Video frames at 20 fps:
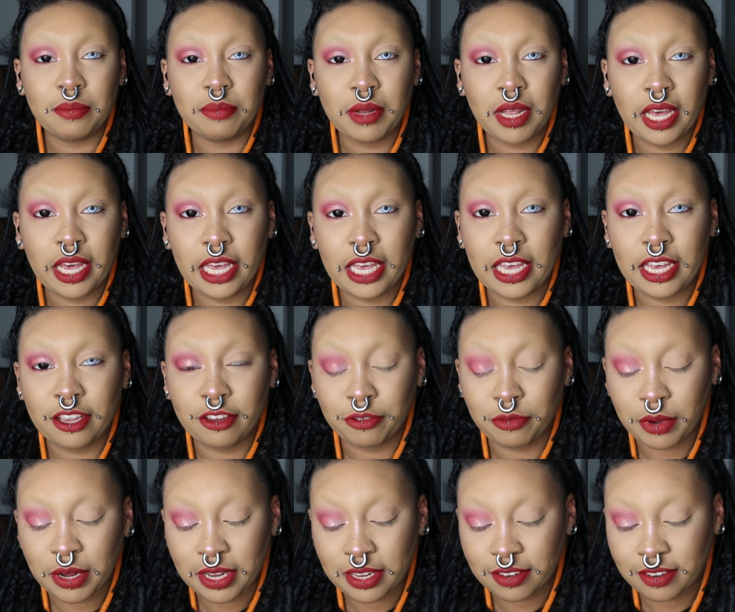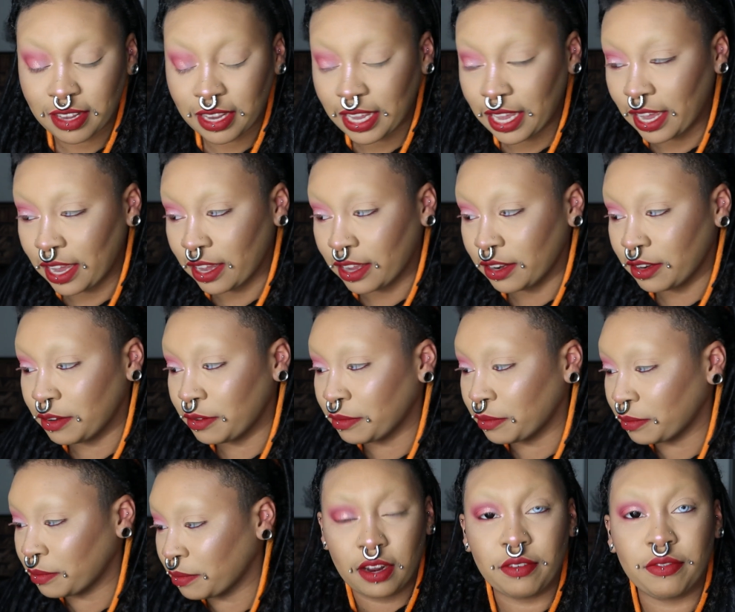applying it as well as I can.
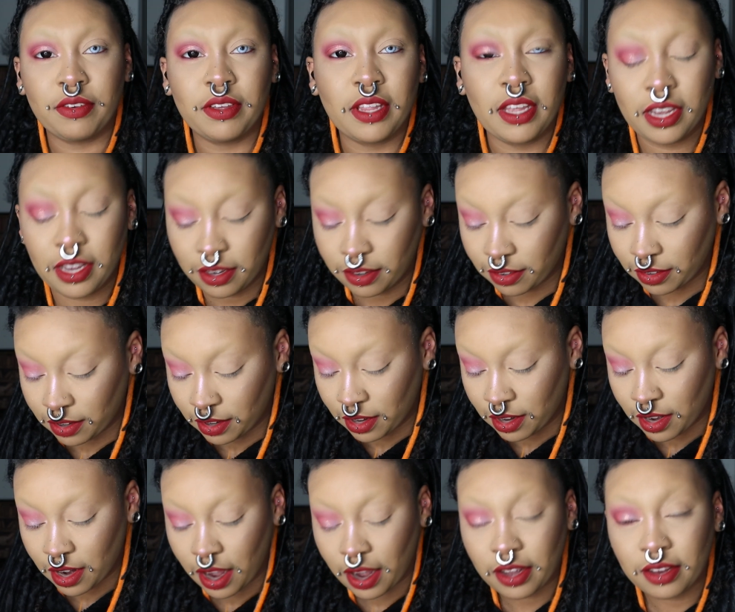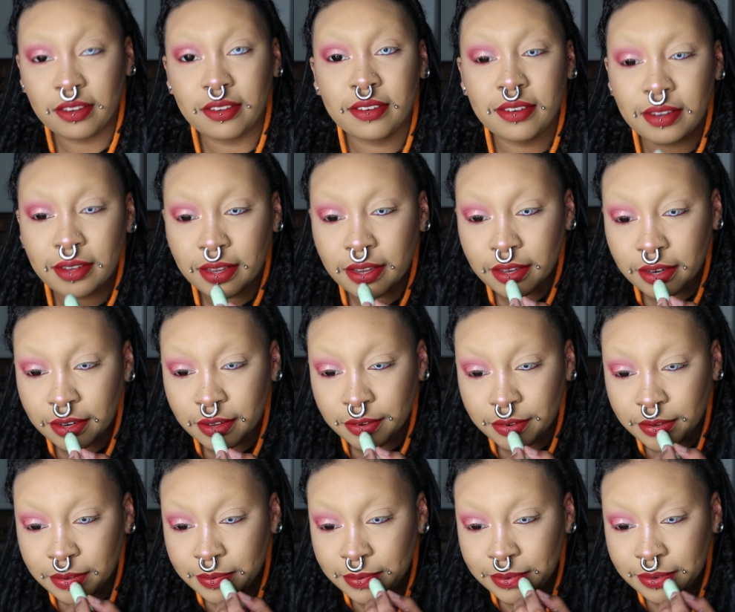And I feel like it's not sticky enough,
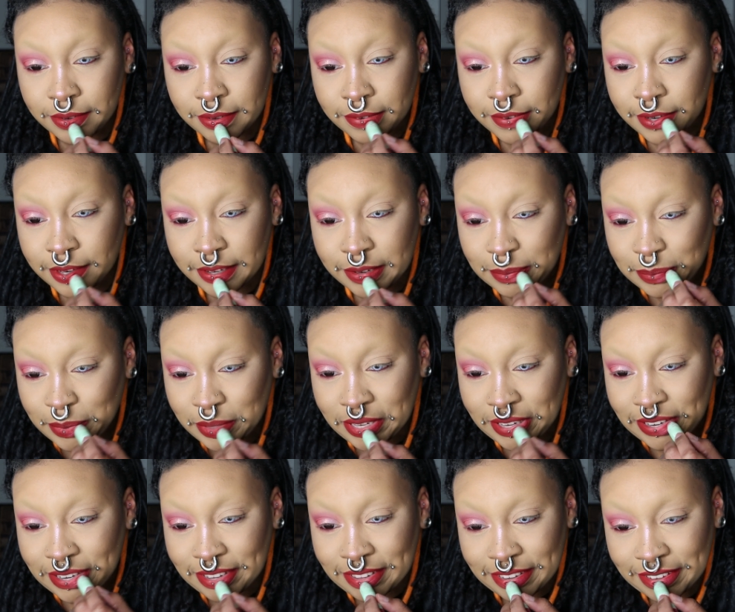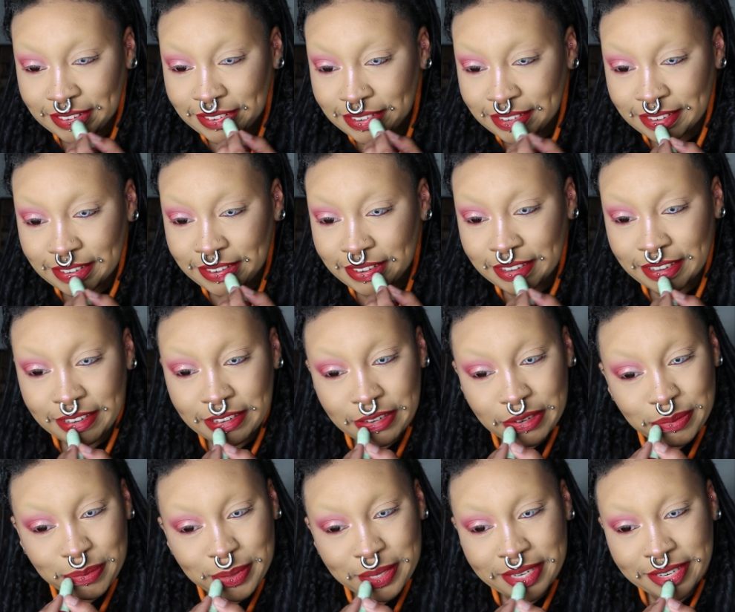so I'm just gonna apply this
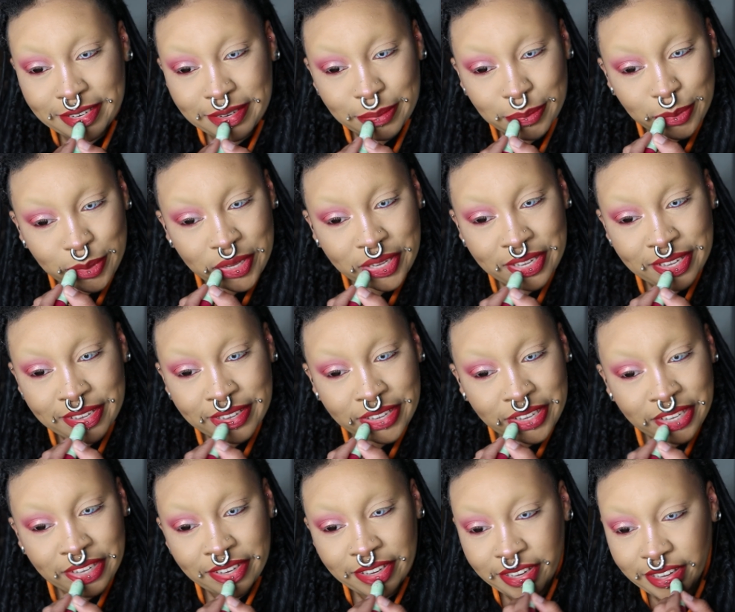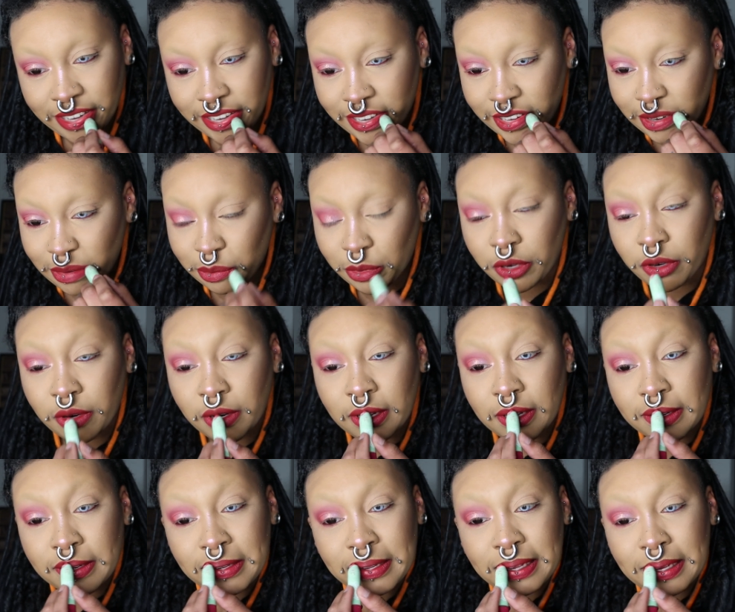ColourPop Animal
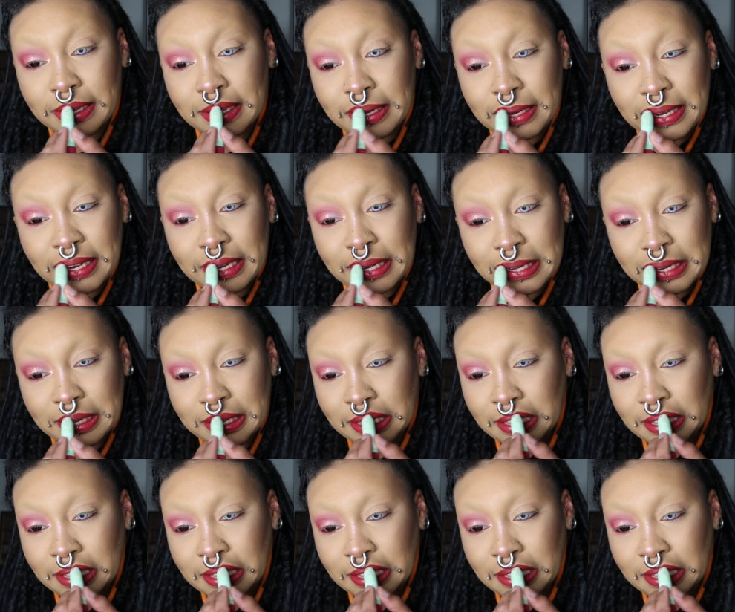Crossing